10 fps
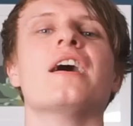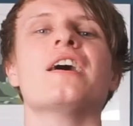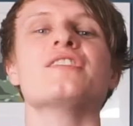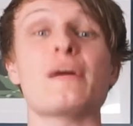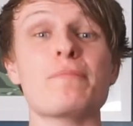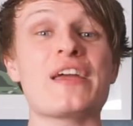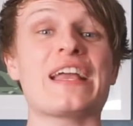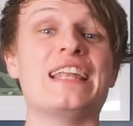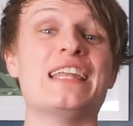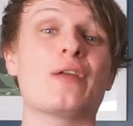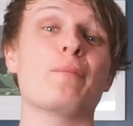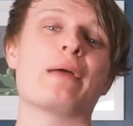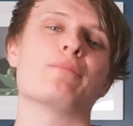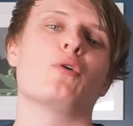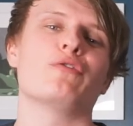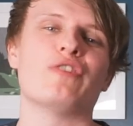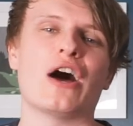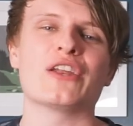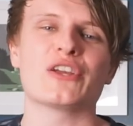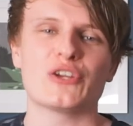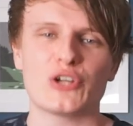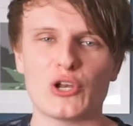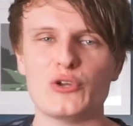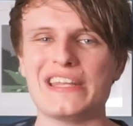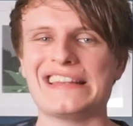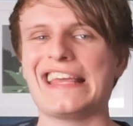Something a little bit more fun concluded